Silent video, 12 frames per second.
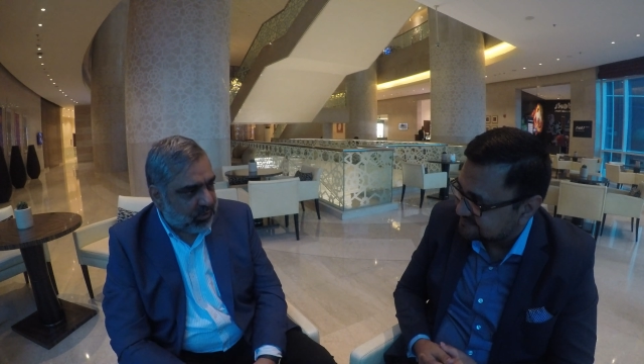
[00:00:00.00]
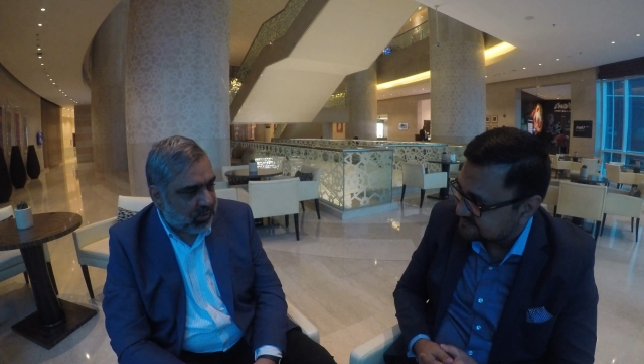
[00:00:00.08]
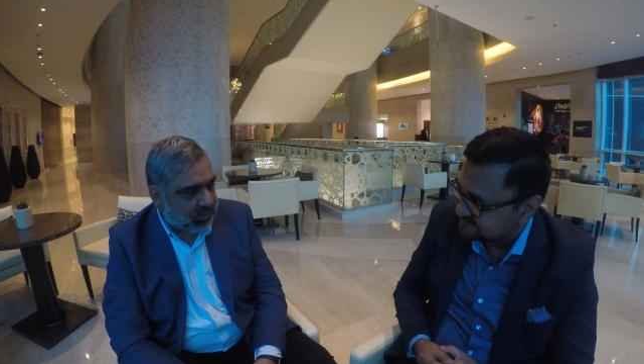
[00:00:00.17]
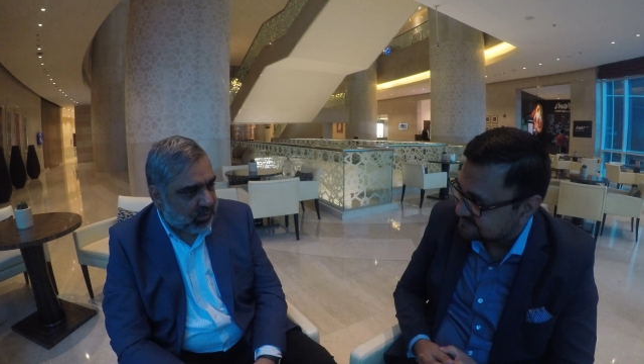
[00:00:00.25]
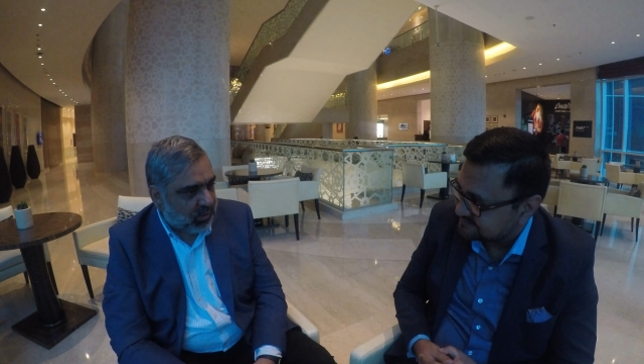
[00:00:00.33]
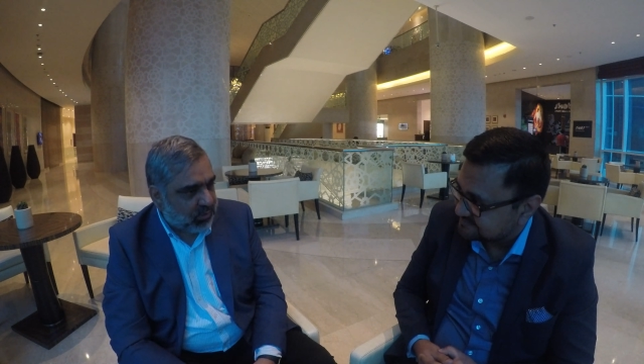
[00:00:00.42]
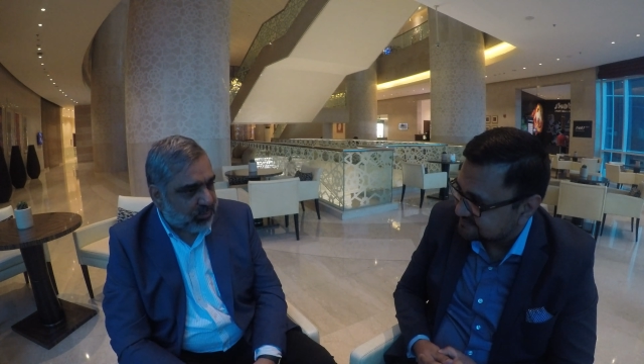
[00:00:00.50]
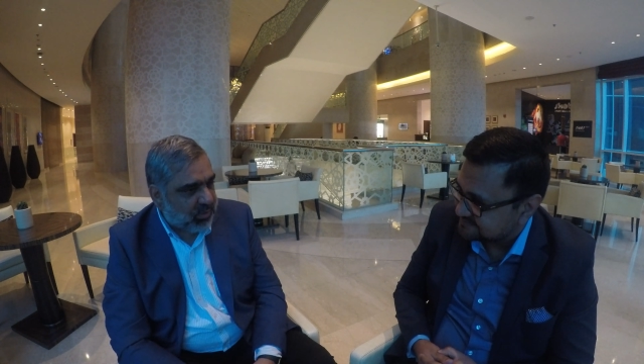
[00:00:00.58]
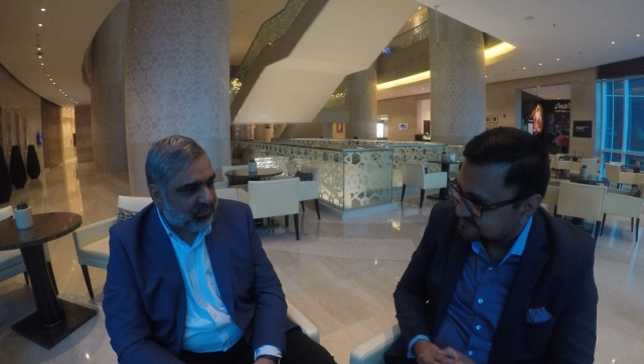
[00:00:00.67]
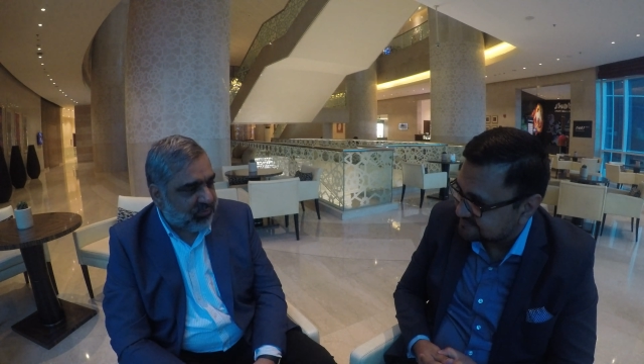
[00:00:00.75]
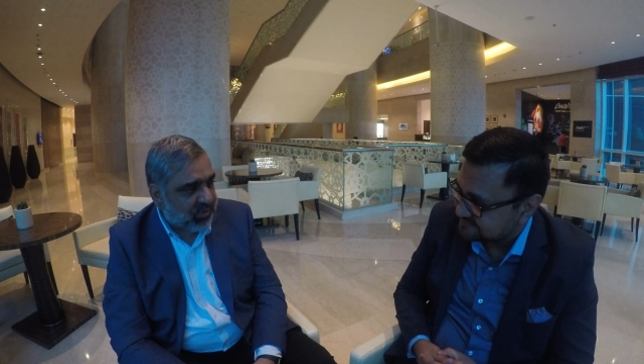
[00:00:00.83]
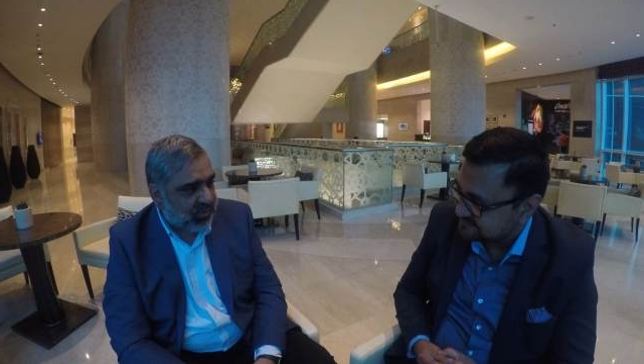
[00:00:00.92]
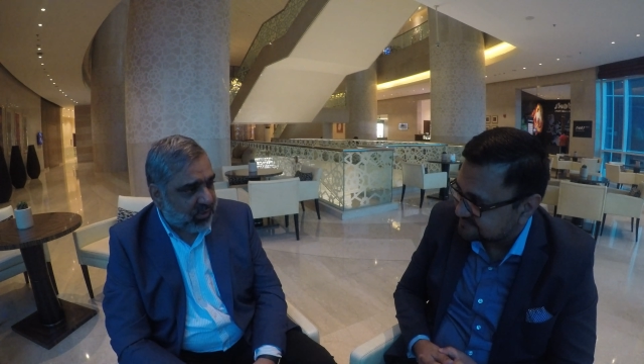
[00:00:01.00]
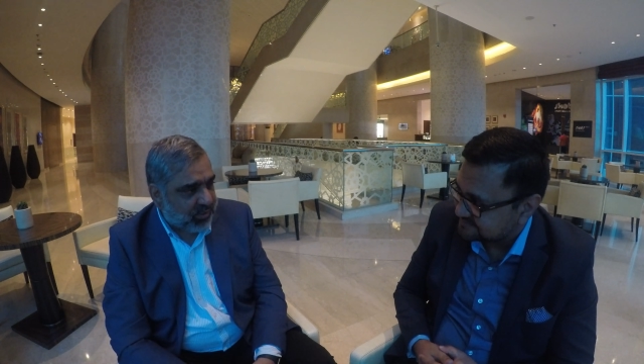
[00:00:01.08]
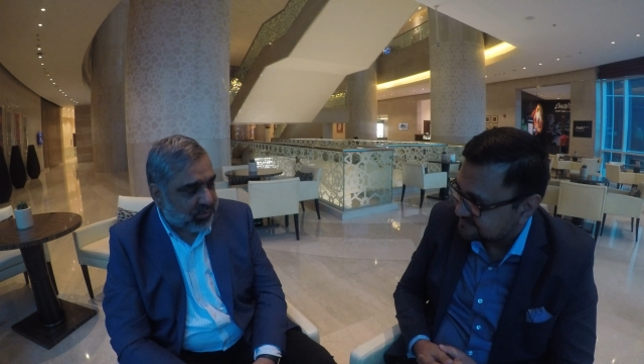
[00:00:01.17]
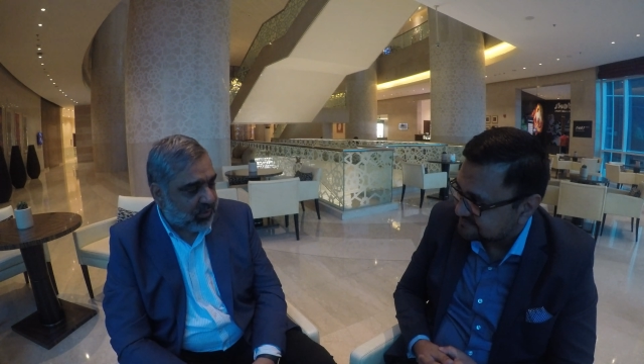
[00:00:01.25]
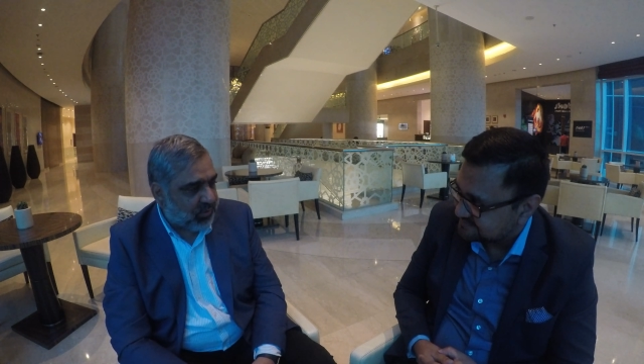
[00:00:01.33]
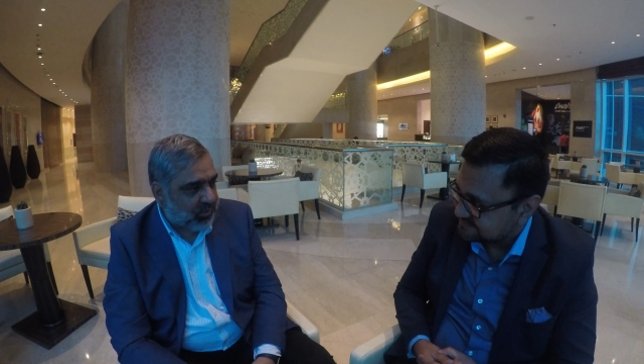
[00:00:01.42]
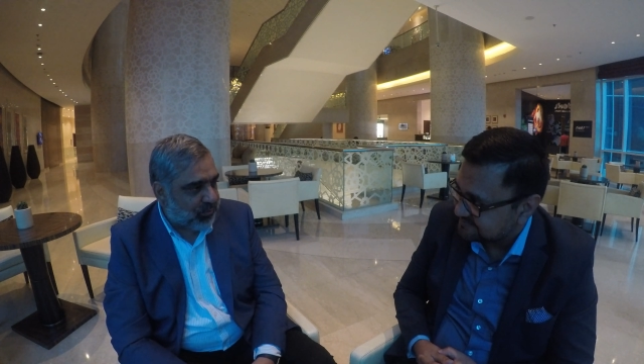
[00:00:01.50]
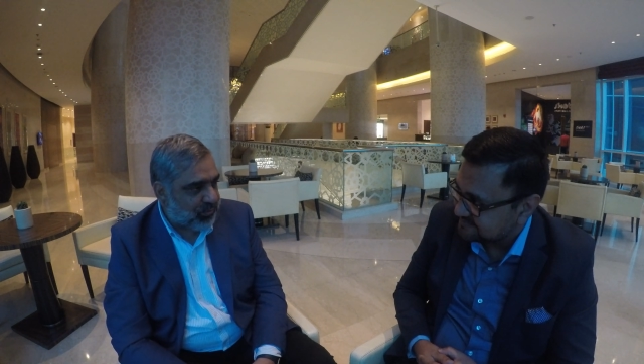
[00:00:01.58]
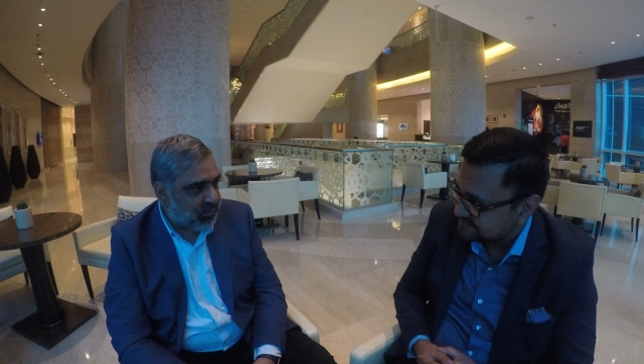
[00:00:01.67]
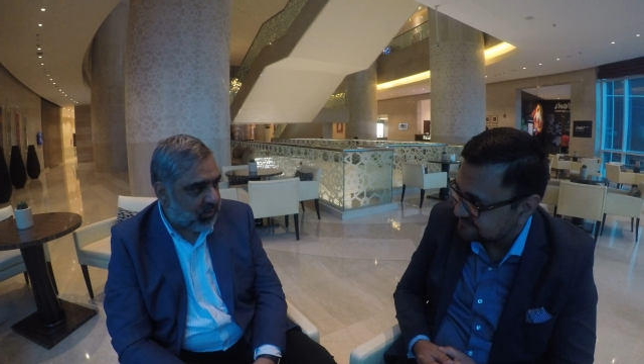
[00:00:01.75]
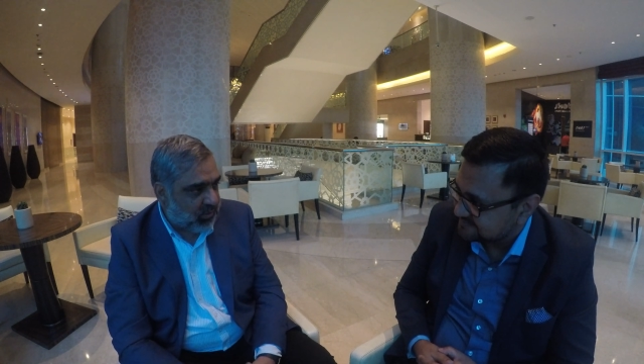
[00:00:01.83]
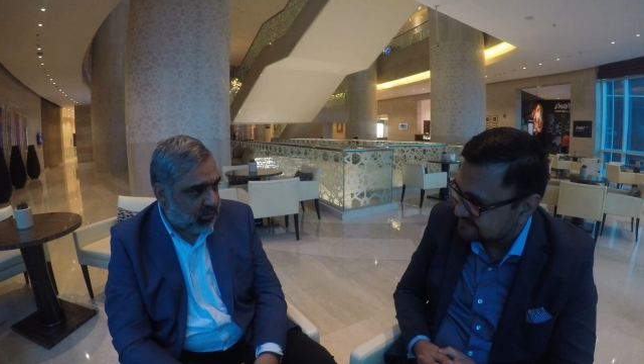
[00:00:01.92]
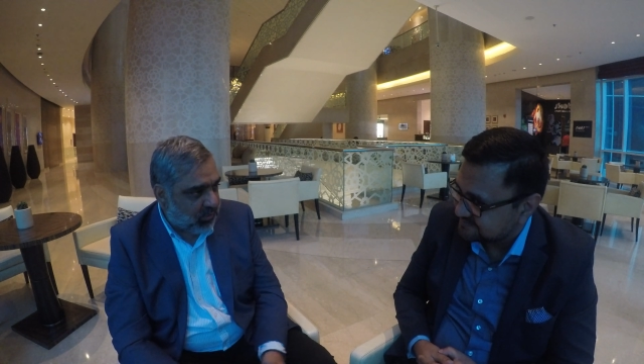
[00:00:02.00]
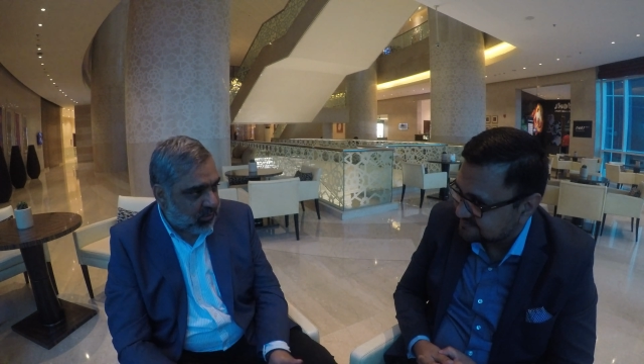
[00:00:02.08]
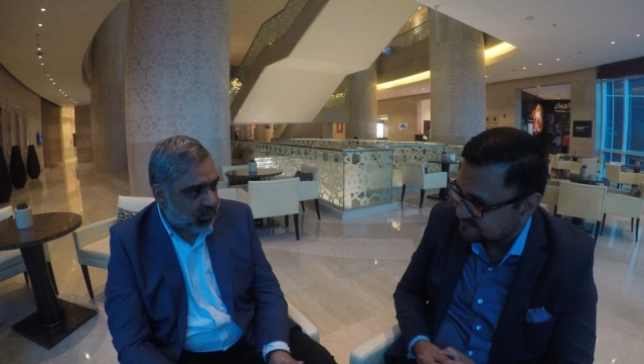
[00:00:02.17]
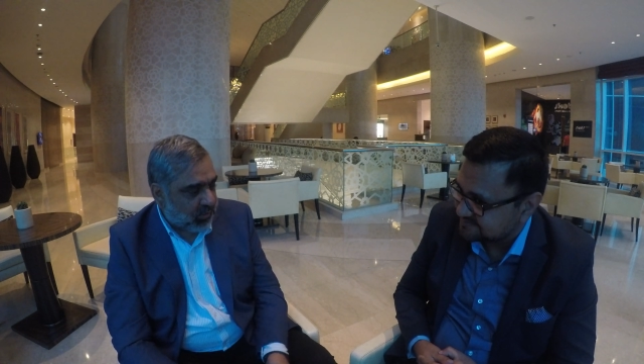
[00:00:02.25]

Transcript: I think it's been fantastic to see